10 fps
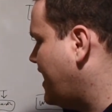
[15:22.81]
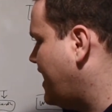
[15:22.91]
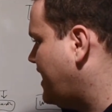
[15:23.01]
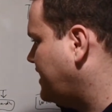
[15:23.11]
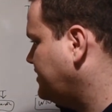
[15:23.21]

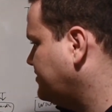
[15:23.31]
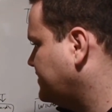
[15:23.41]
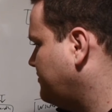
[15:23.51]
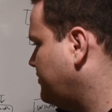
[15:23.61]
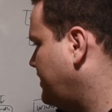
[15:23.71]
In
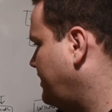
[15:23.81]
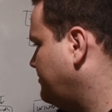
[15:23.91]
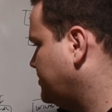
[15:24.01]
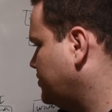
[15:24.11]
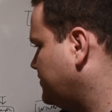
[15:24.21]
years gone by,
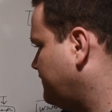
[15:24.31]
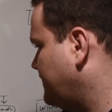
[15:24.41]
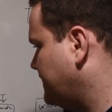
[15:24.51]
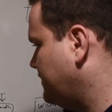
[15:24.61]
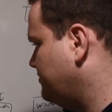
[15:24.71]
it was just
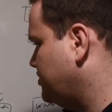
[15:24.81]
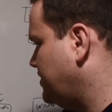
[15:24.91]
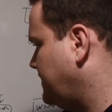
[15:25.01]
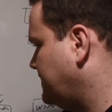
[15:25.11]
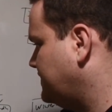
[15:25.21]
physical
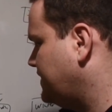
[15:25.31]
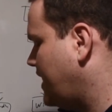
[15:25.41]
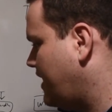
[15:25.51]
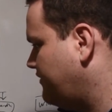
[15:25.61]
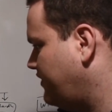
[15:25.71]
machines.
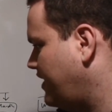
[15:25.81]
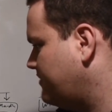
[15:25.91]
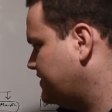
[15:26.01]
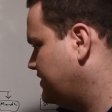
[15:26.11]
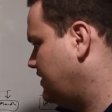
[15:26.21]

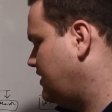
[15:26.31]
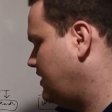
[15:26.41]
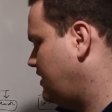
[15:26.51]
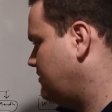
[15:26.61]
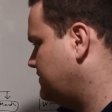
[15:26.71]
VMs didn't
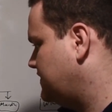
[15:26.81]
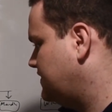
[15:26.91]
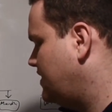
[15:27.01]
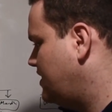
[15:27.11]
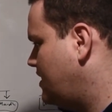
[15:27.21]
get
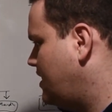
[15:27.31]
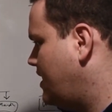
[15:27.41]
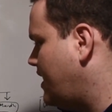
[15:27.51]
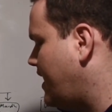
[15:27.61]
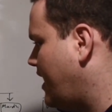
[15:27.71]
names.
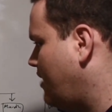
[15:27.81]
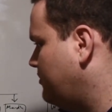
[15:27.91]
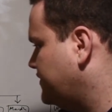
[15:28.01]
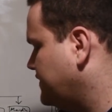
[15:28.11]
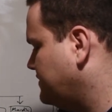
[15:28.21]

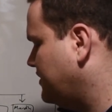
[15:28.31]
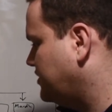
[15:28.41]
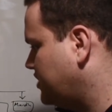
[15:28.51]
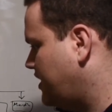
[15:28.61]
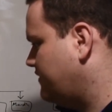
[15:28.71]
But since we
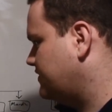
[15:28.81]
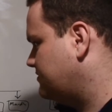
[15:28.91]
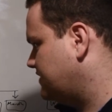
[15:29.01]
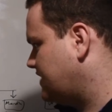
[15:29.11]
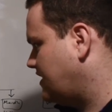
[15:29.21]
got
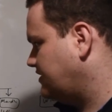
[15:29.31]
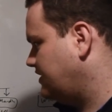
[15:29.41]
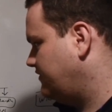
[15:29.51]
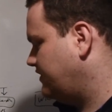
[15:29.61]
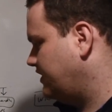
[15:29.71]
Jarvis, we
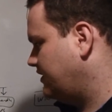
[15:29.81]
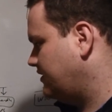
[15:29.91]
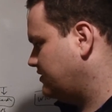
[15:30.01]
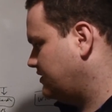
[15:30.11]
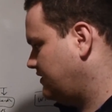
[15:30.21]
started
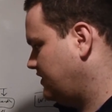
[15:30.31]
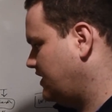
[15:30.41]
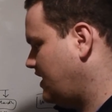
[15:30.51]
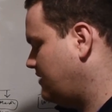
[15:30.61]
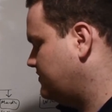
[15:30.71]
giving
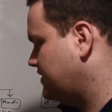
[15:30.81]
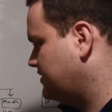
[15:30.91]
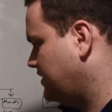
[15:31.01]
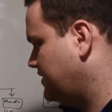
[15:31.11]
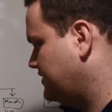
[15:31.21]
names
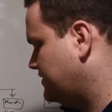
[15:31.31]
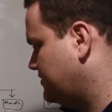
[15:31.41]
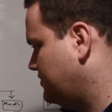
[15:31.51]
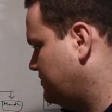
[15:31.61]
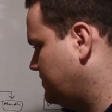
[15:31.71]
and titles
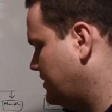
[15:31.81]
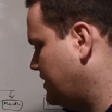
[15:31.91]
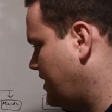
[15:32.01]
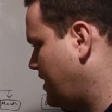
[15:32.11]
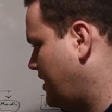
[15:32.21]
to them.